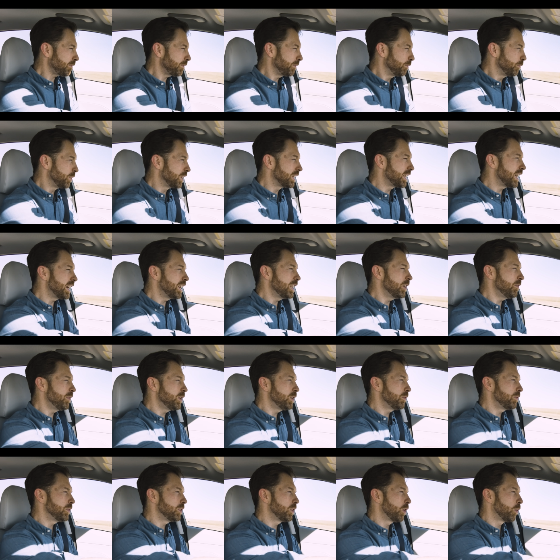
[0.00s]
But again, even
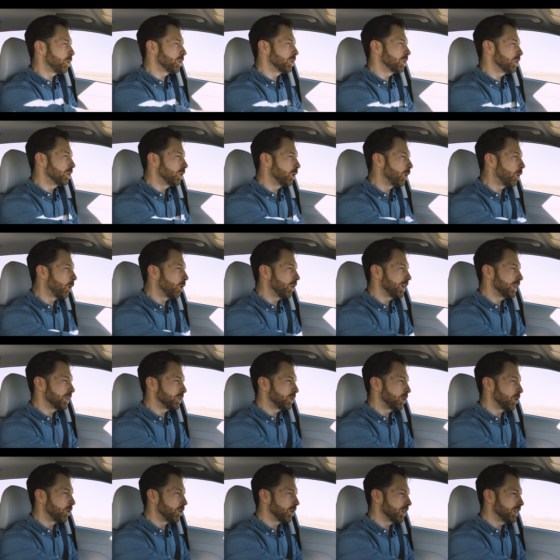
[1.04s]
if you go with a lower end
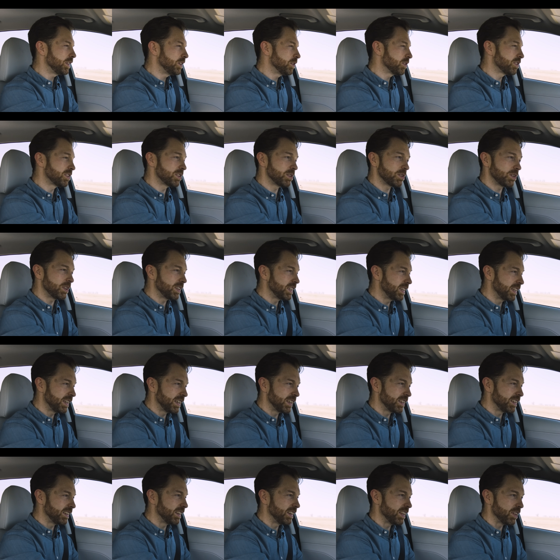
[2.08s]
Kona, you're still going to
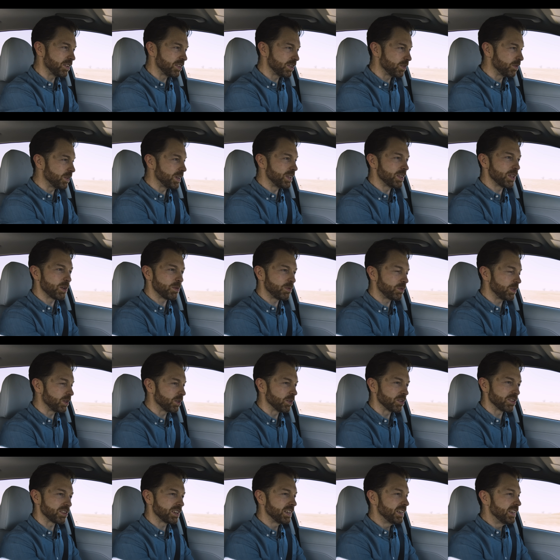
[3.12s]
get an SUV that
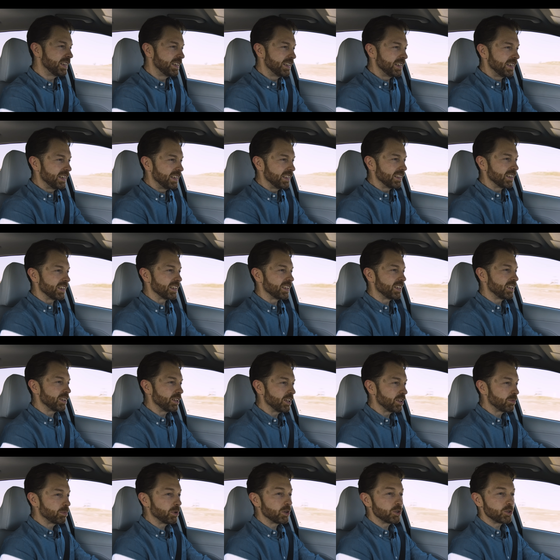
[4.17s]
feels like
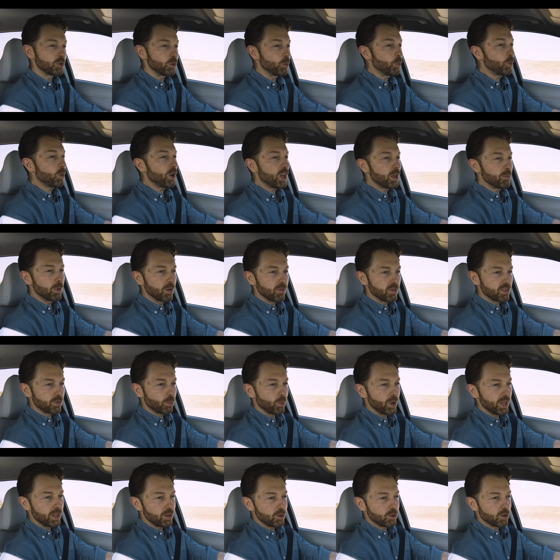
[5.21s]
it's punching way above its
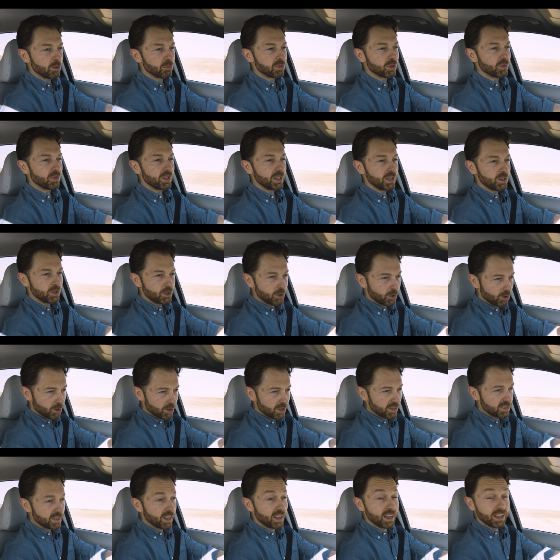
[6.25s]
weight in terms of the interior
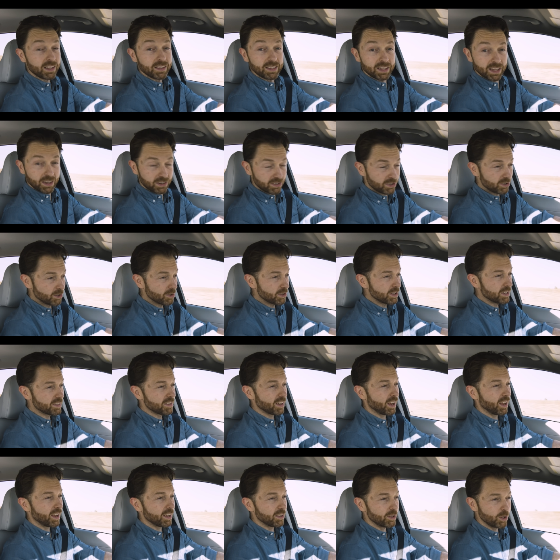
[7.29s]
design, the exterior
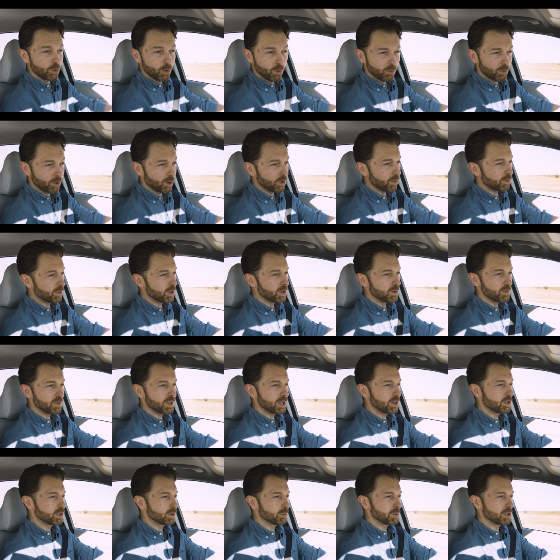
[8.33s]
design, the overall fit and
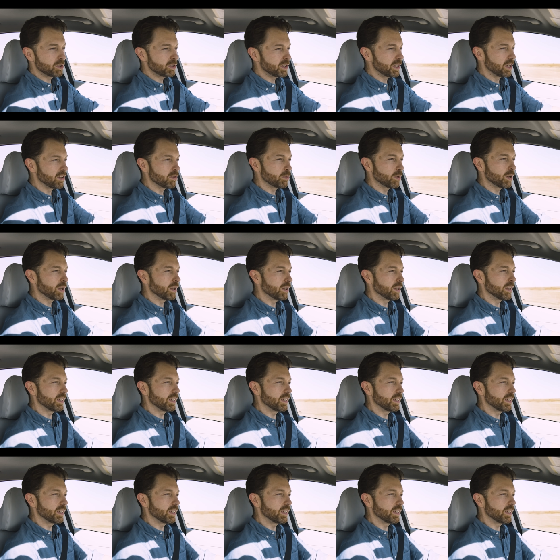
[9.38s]
finish of the machine as well.